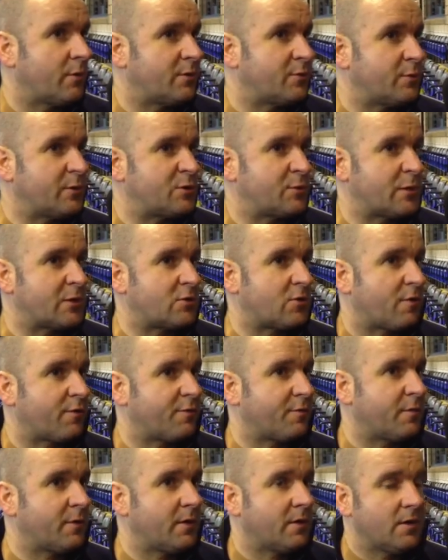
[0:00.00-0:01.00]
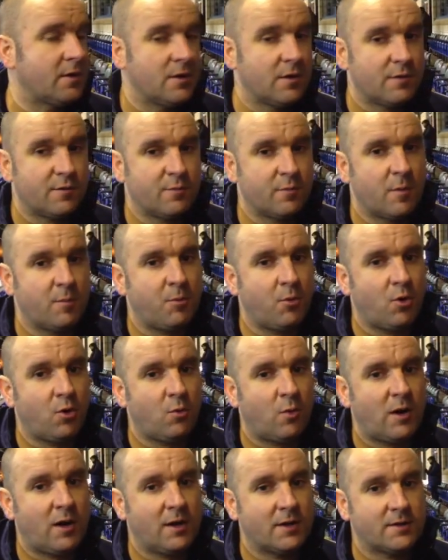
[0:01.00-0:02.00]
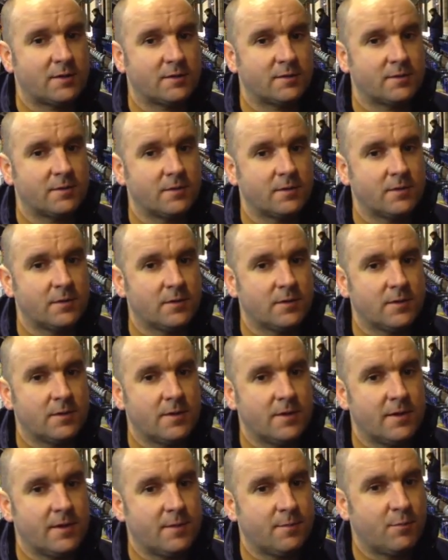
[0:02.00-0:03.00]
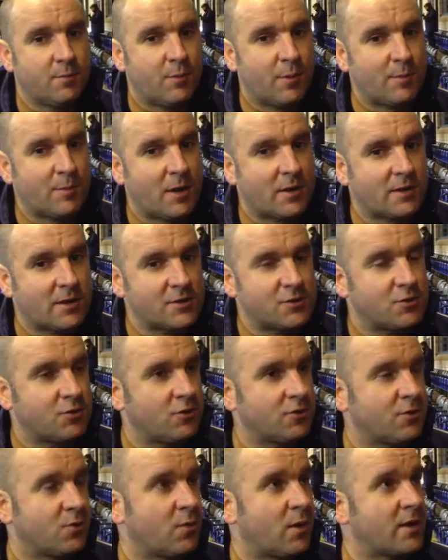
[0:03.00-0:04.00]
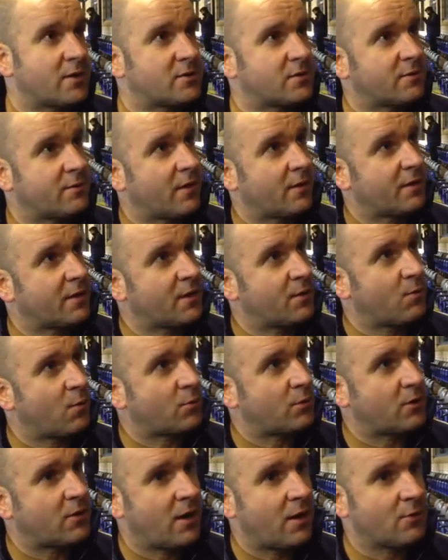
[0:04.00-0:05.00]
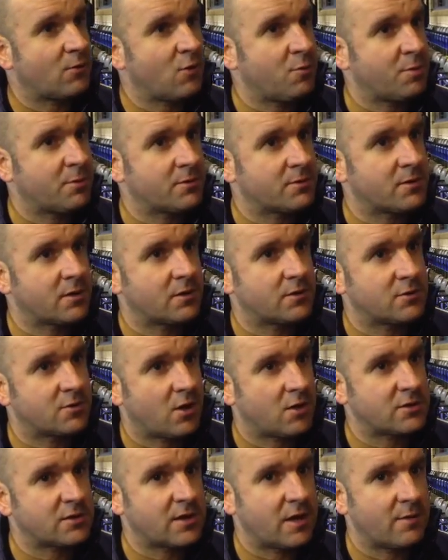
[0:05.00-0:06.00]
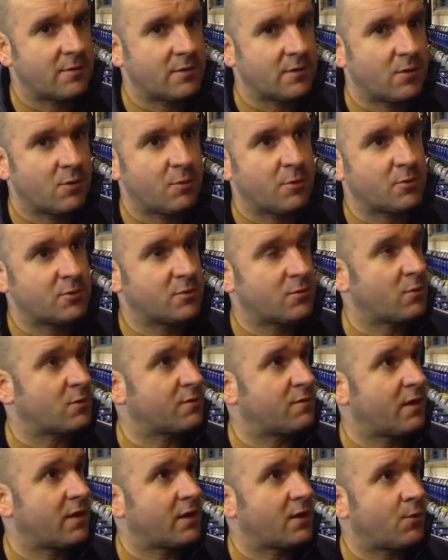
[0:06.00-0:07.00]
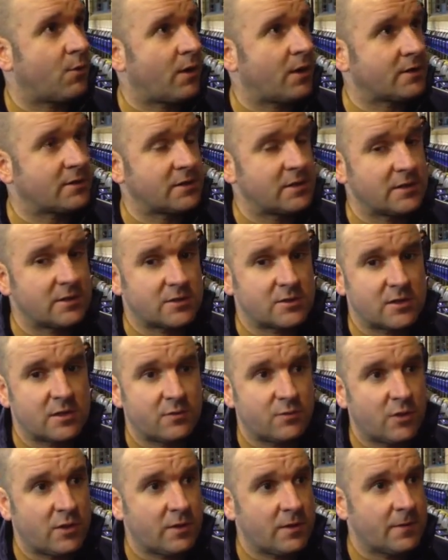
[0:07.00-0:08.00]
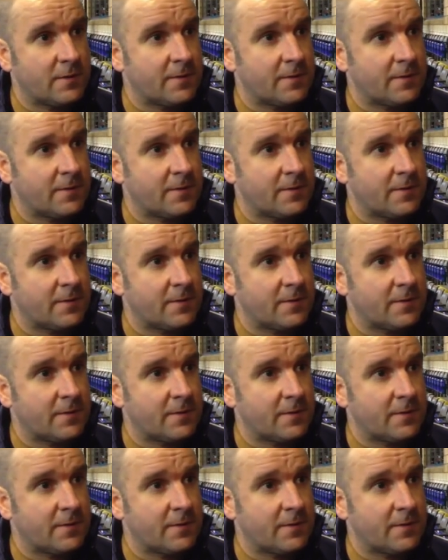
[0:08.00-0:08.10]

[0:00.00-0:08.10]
we switched off from a ball wide, and but I'm glad they scored in the way, because I think it woke the crowd up and started getting because it was very quiet here this evening.